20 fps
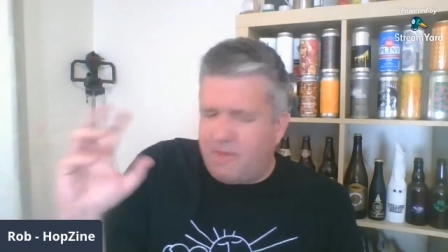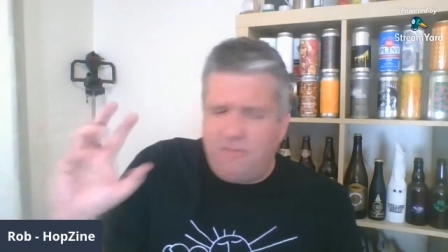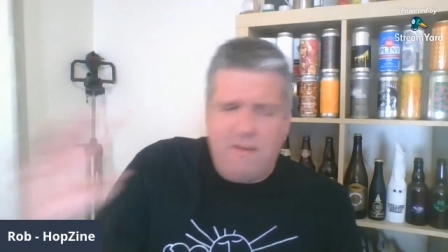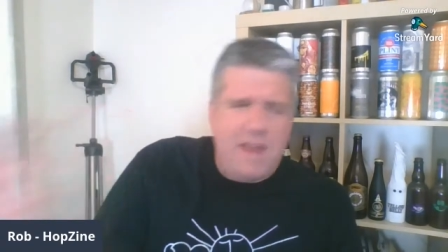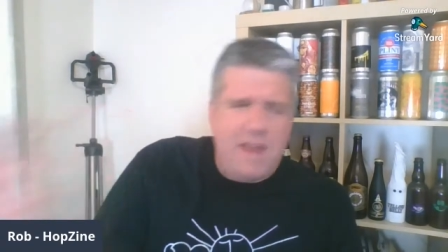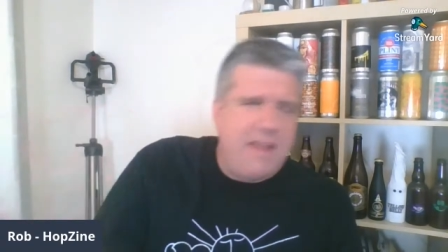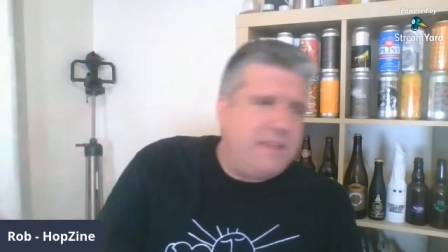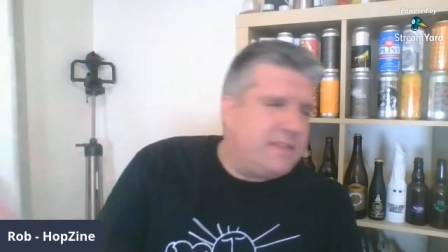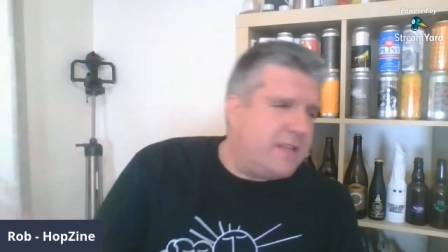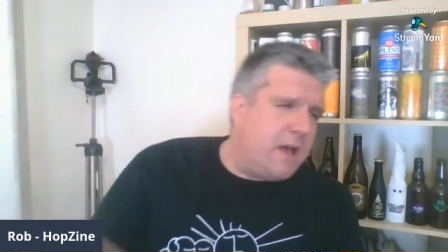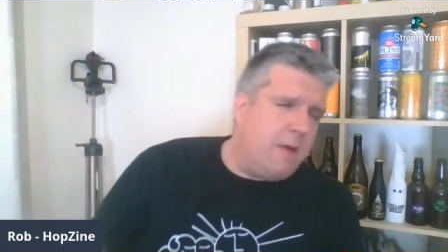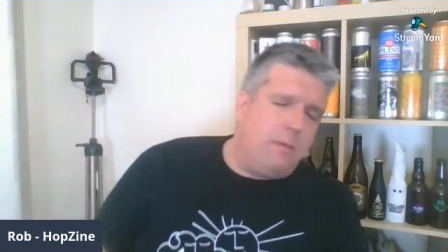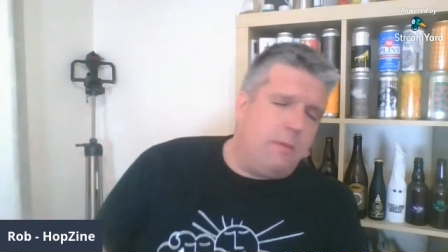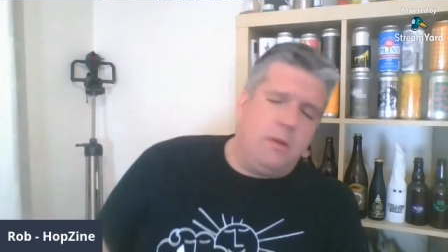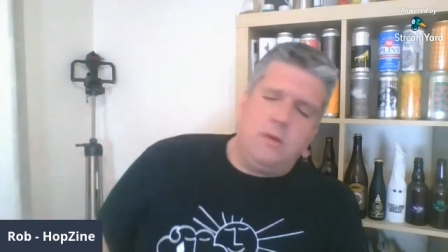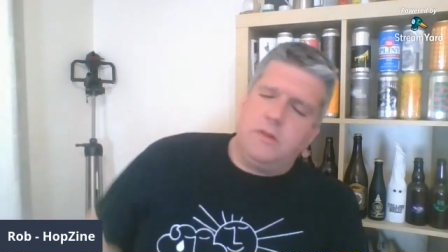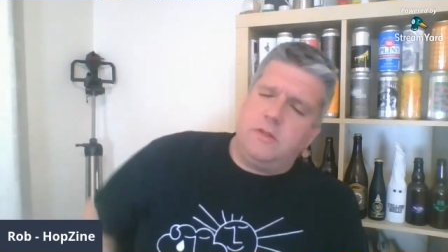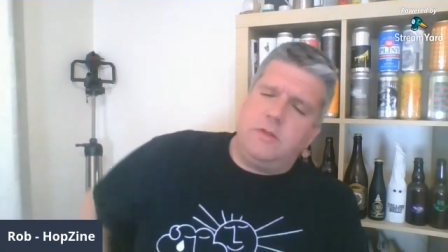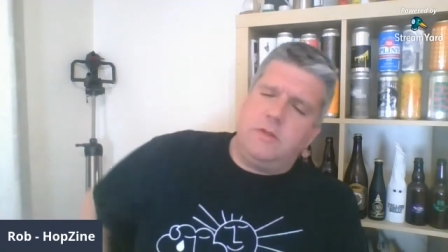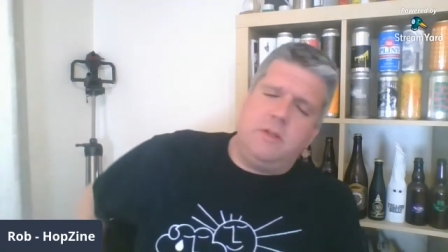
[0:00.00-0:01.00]
Great setup.
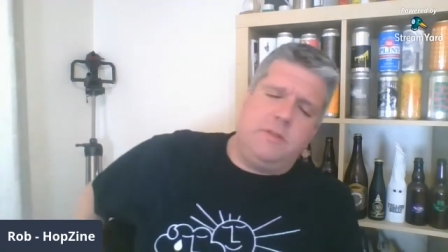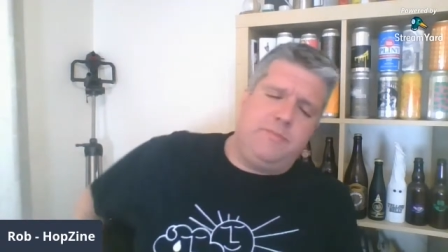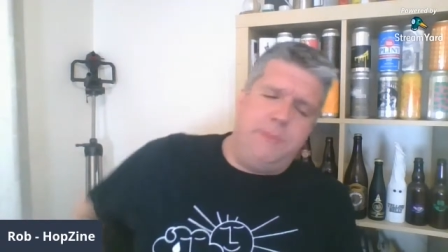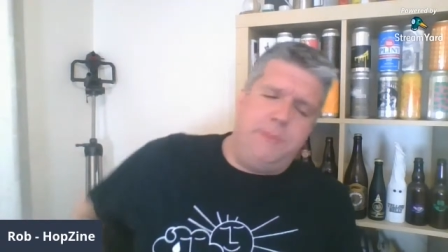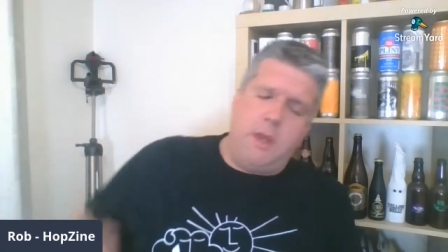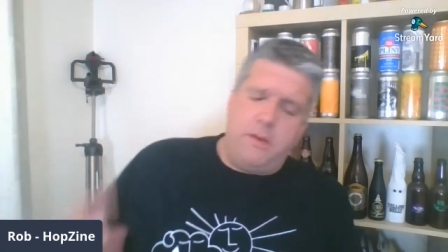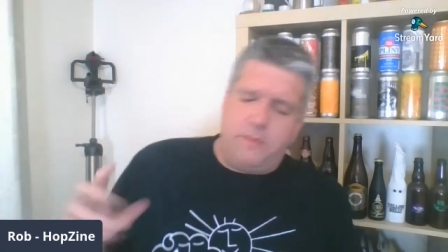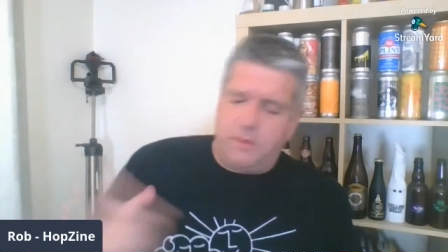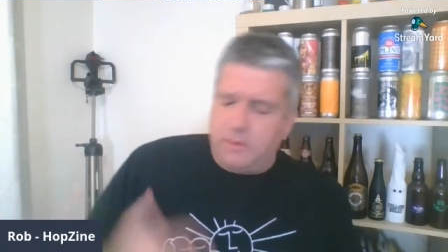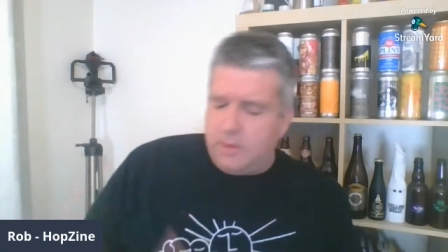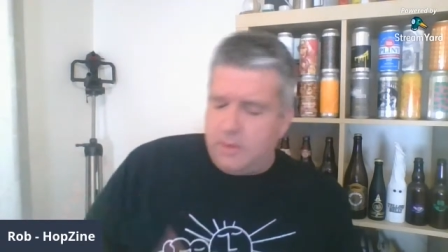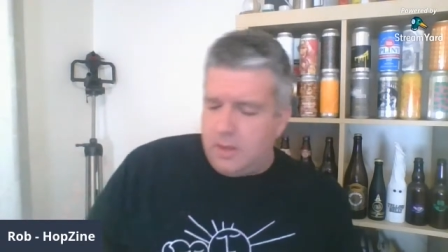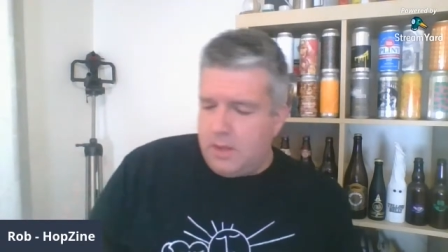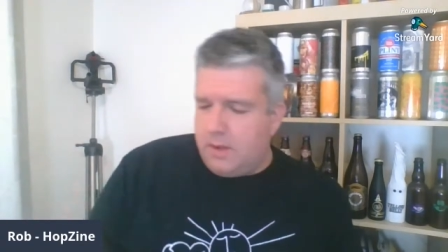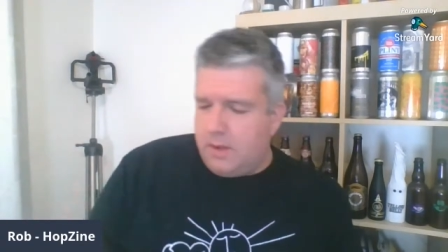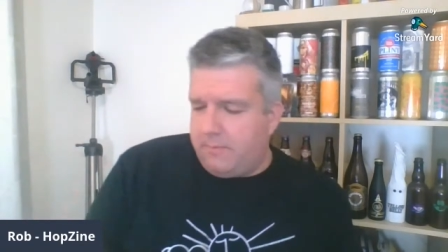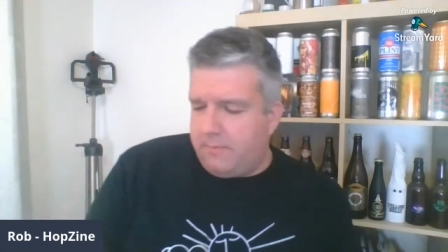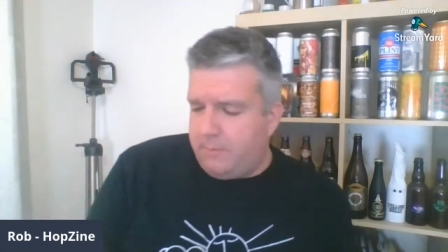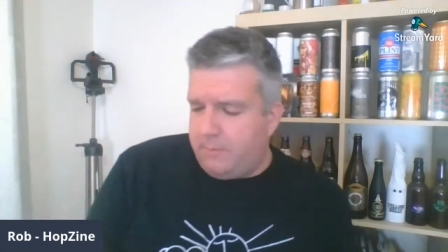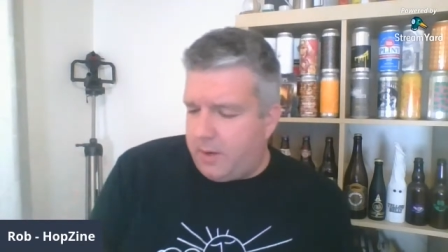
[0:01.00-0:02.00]
Looks beautiful,
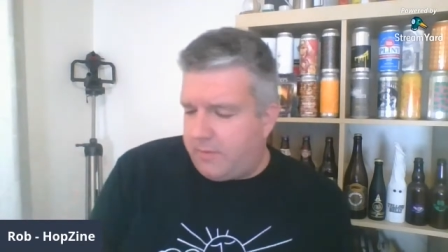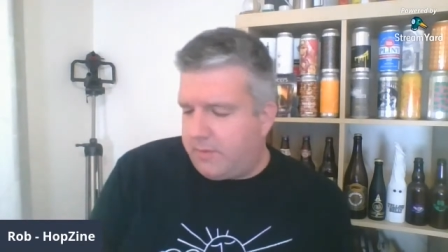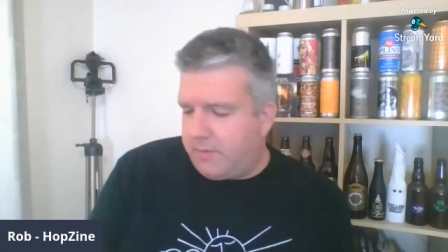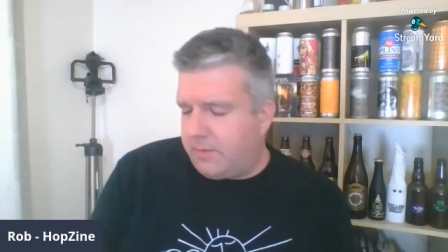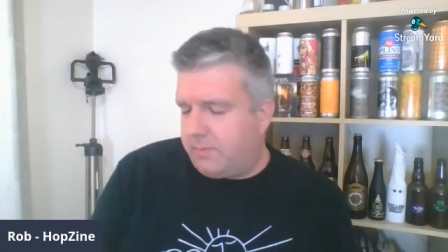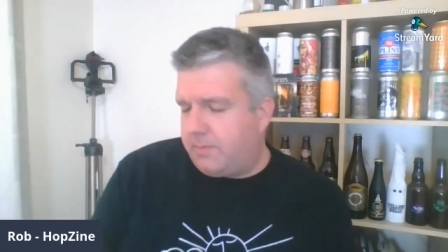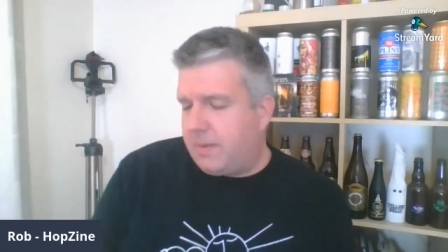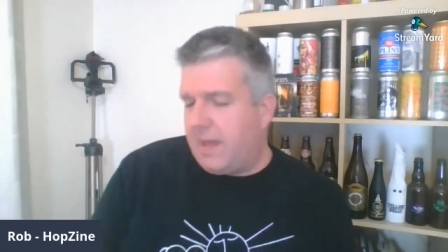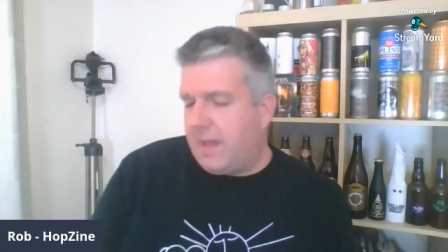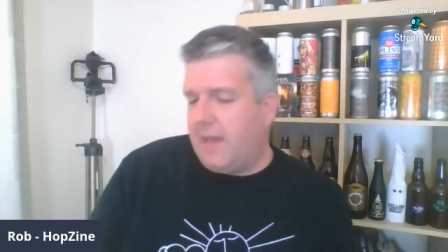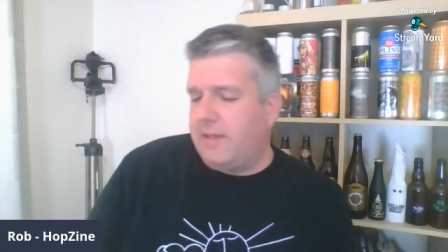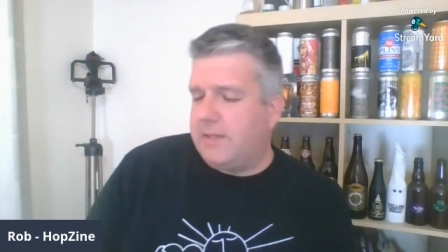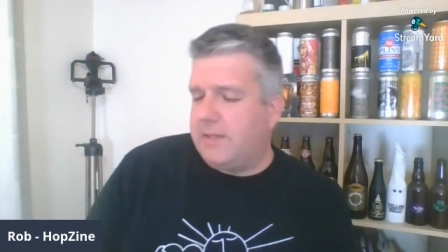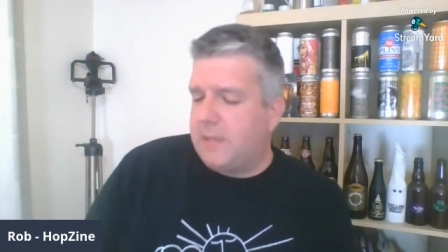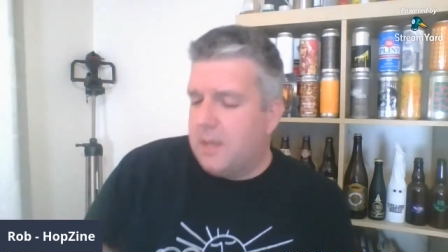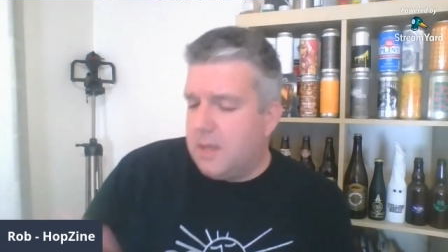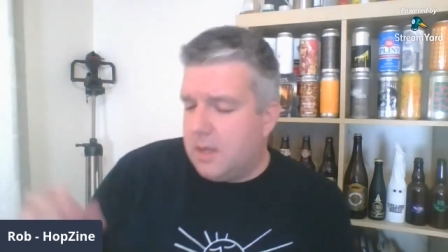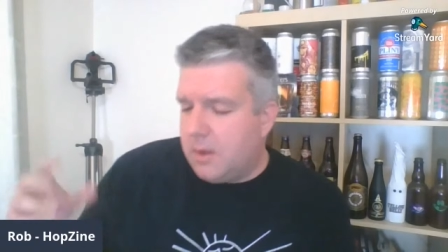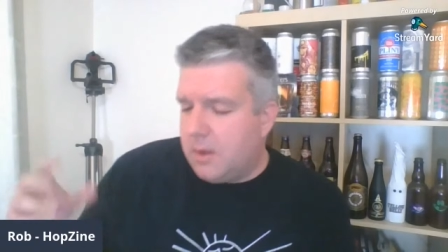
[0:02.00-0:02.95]
beautiful place.